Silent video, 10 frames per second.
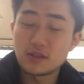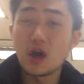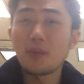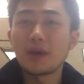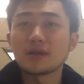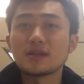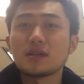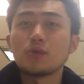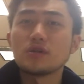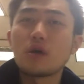topics,
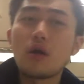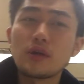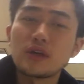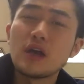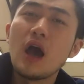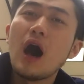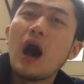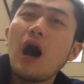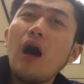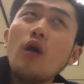and the rhetoric.
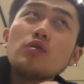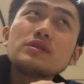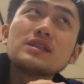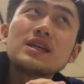How